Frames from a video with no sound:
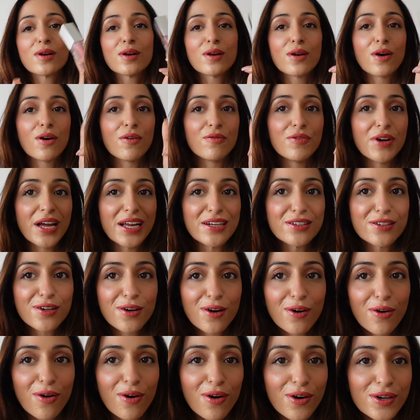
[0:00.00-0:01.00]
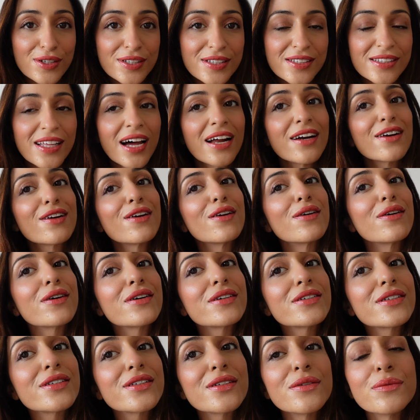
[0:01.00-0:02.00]
wet gloss that
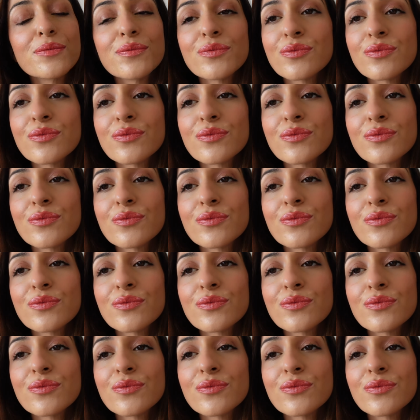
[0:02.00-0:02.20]
looks